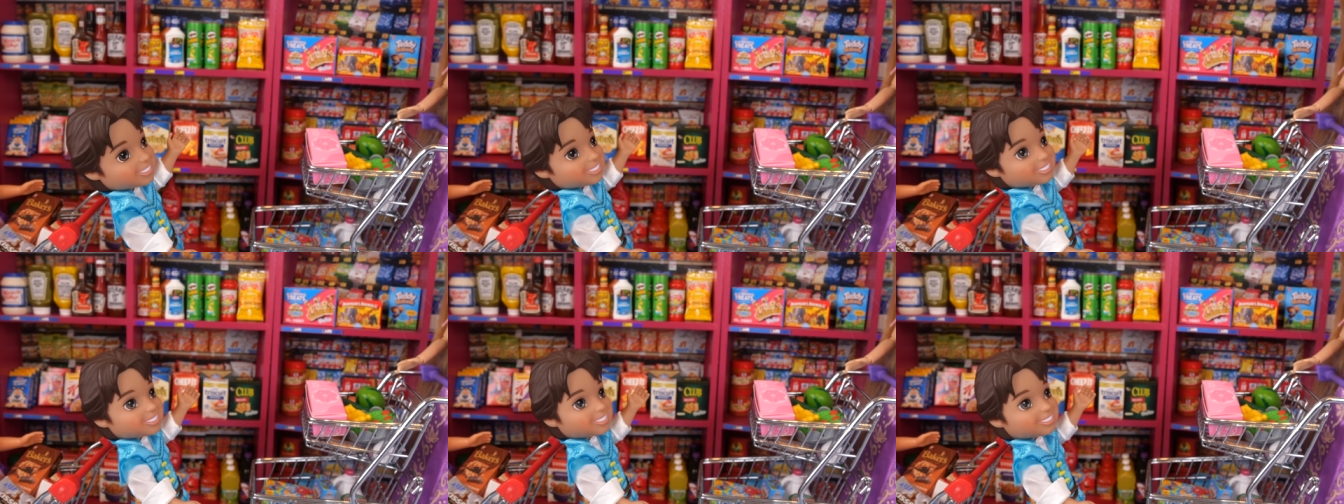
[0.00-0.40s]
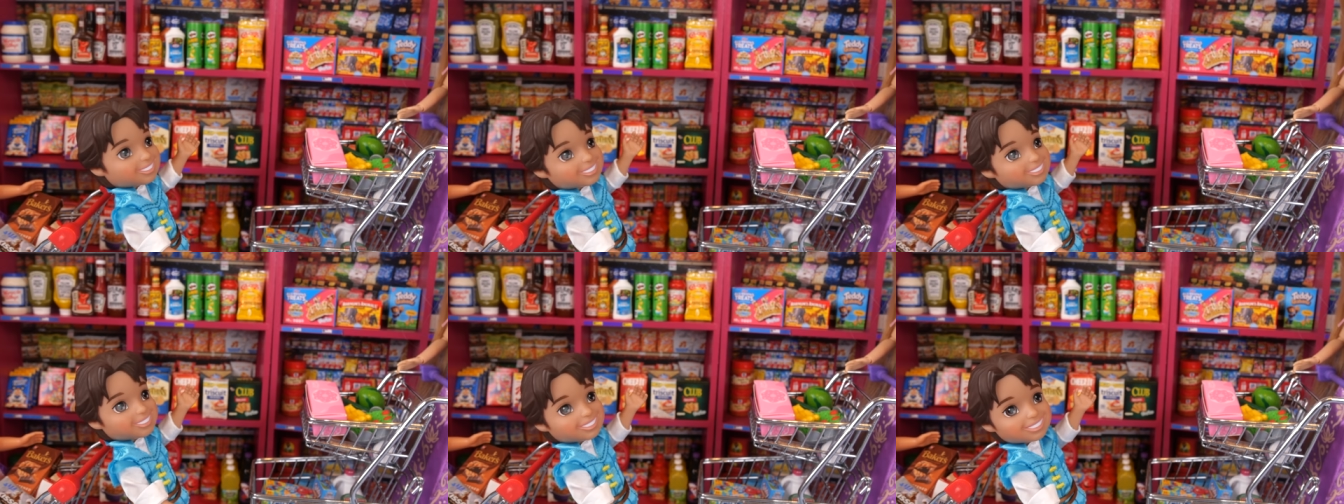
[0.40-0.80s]
I,
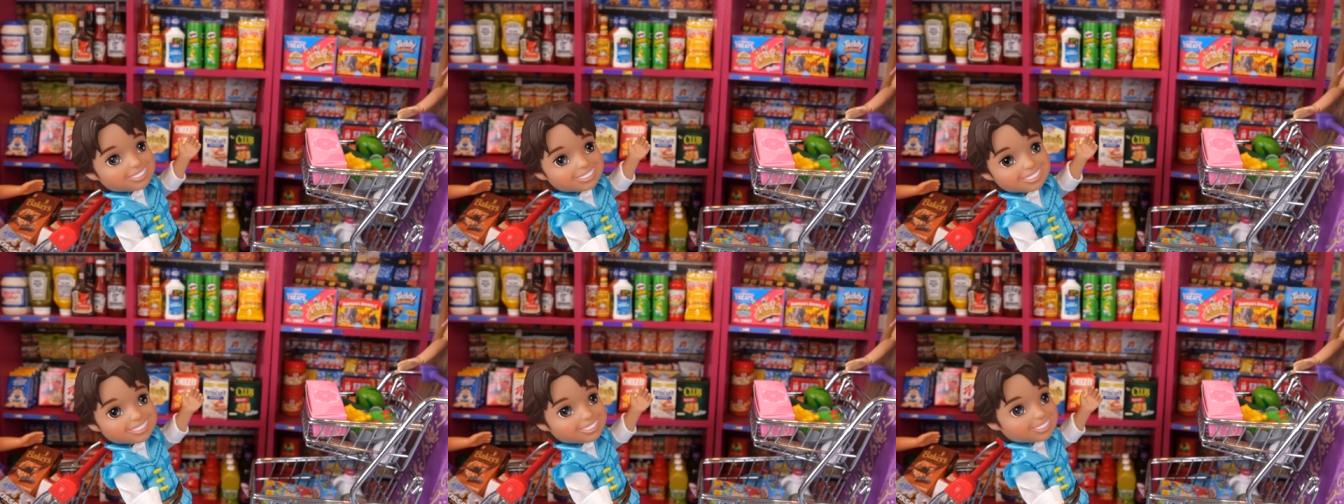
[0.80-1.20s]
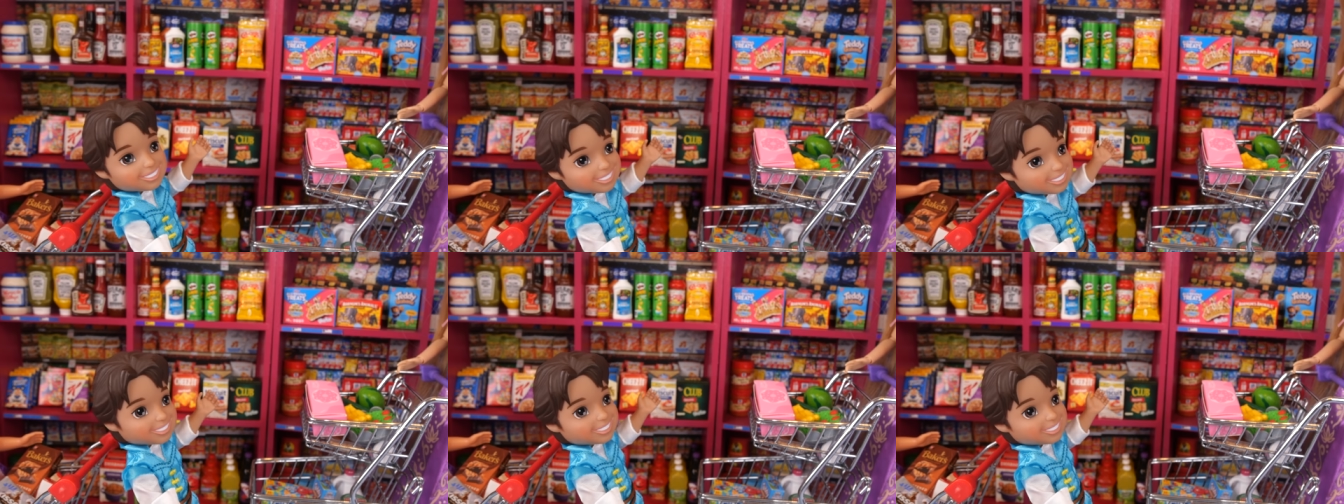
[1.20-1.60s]
I get it for
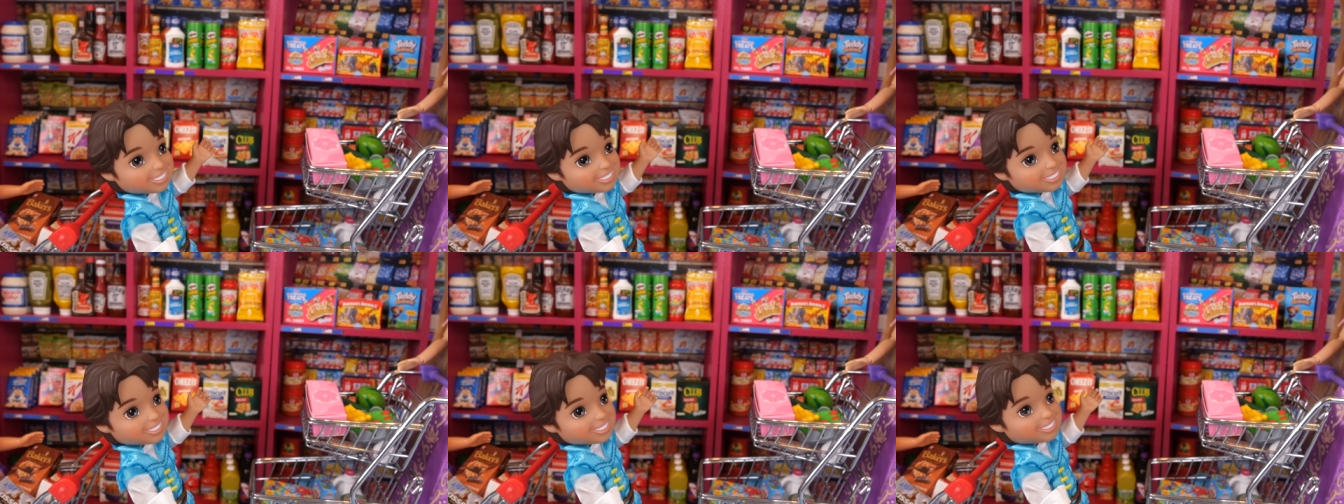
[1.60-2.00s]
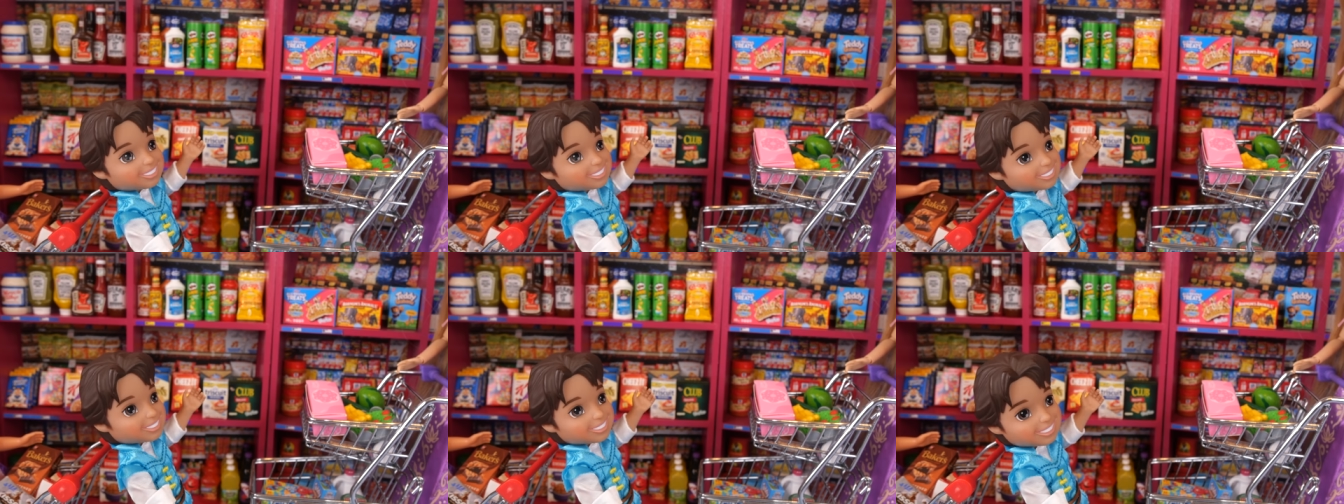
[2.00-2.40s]
you, but I can't
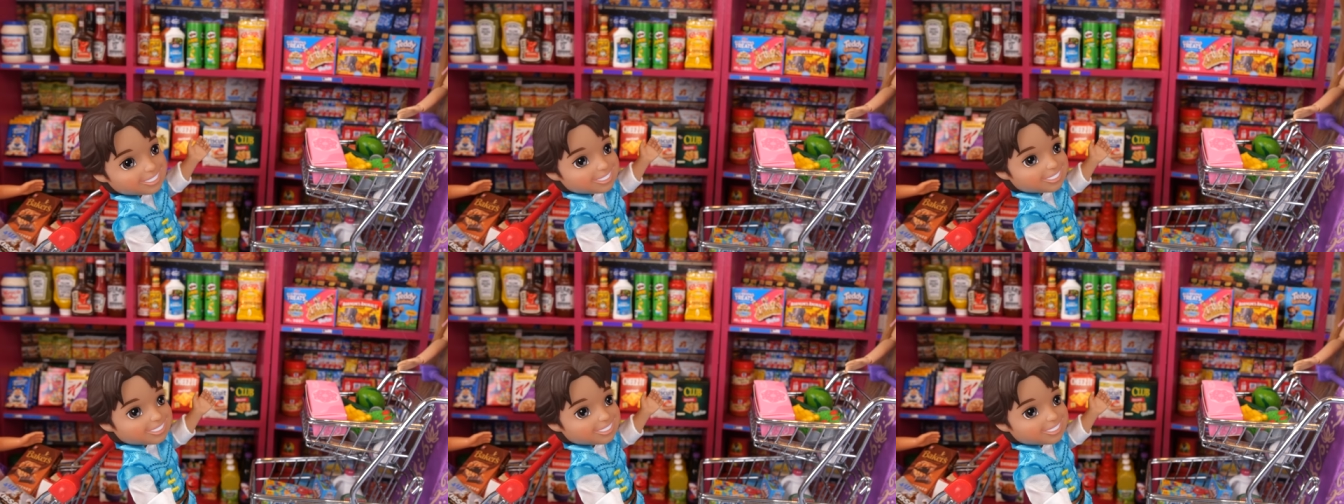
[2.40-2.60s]
reach it.